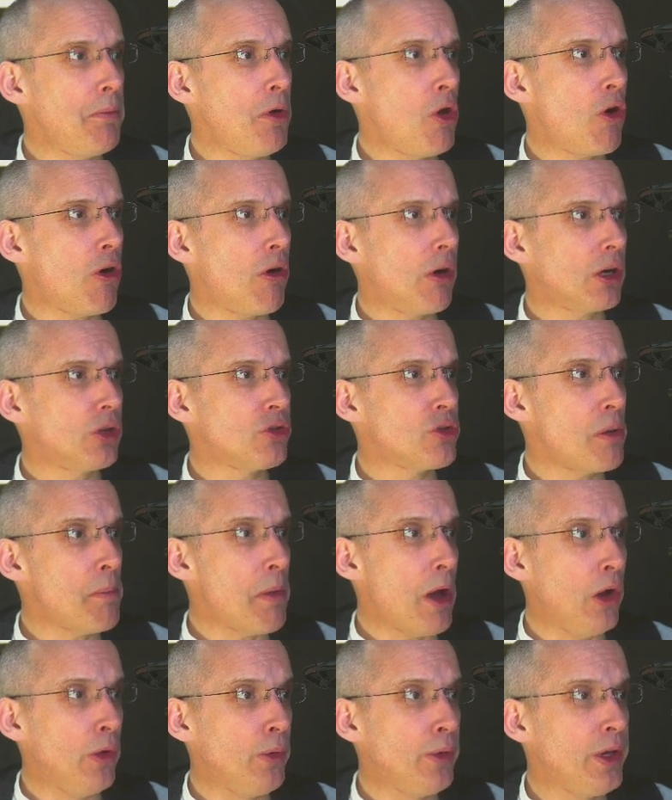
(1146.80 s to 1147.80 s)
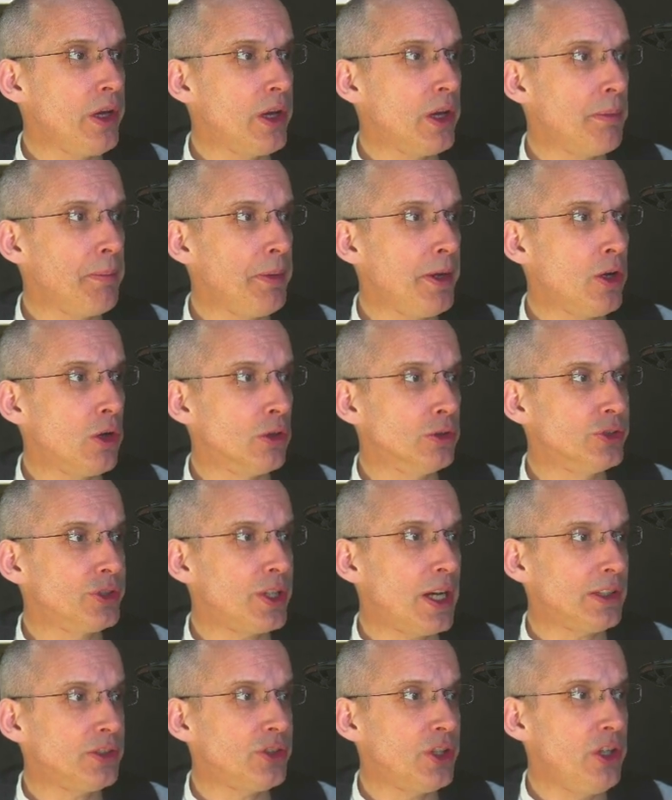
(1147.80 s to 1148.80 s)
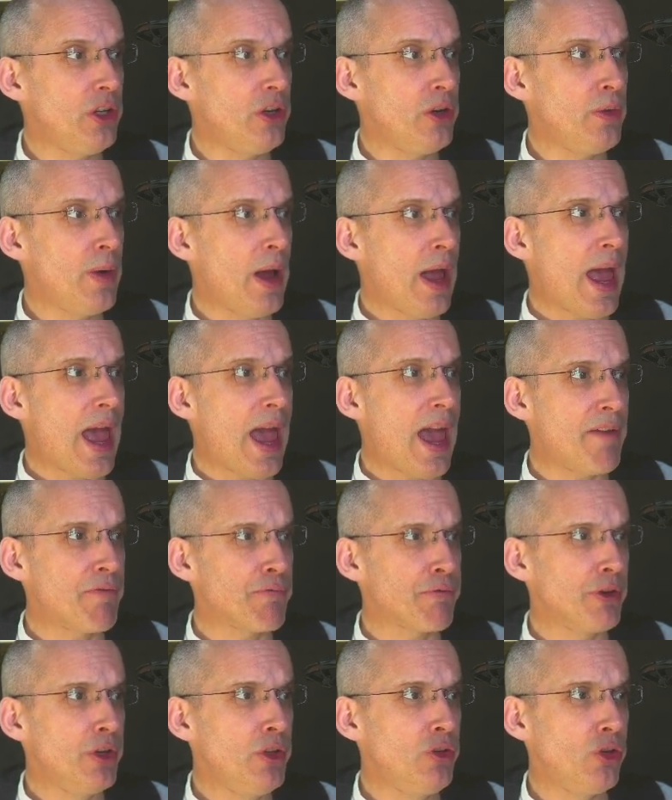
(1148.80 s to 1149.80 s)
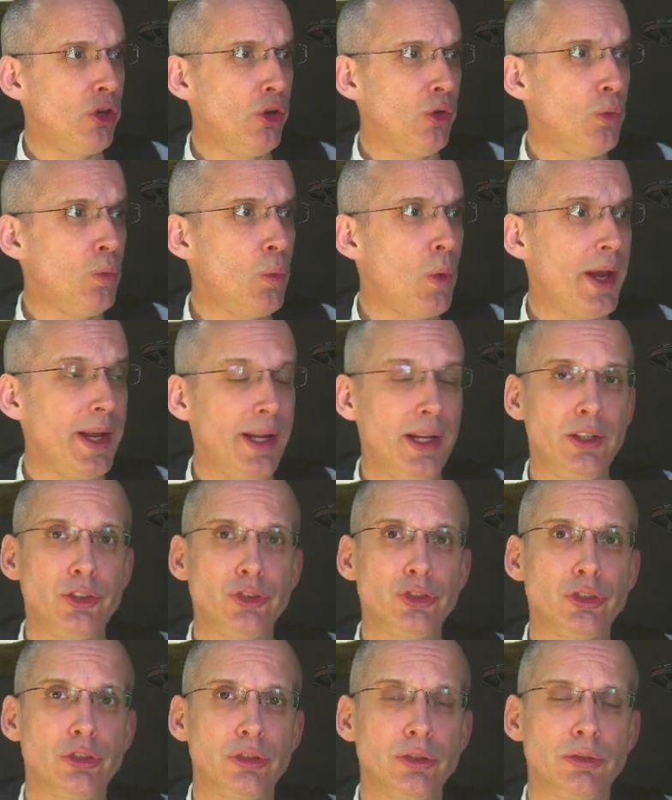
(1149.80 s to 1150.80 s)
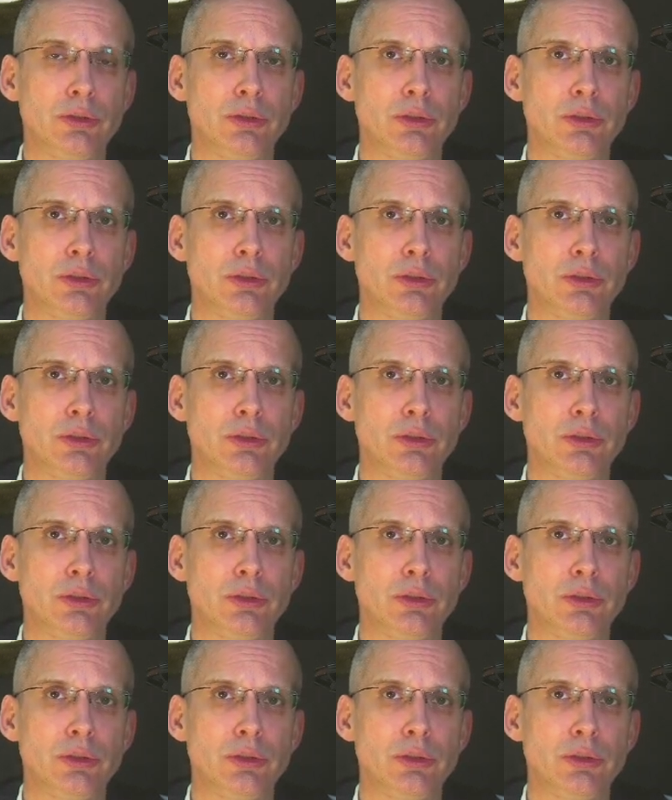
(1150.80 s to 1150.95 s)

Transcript: not, because I'm only going to be contacting you every 2 weeks.